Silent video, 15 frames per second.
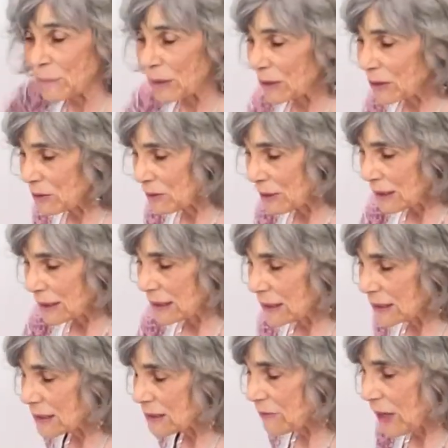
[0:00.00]
by creating
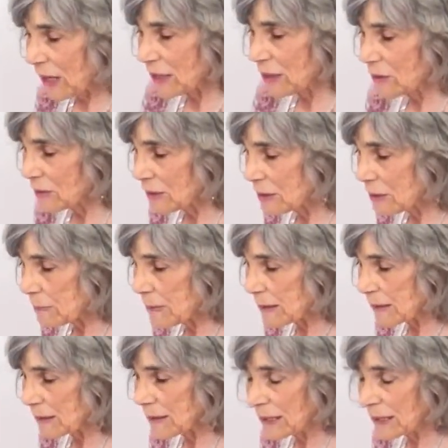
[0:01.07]
this fire in the middle.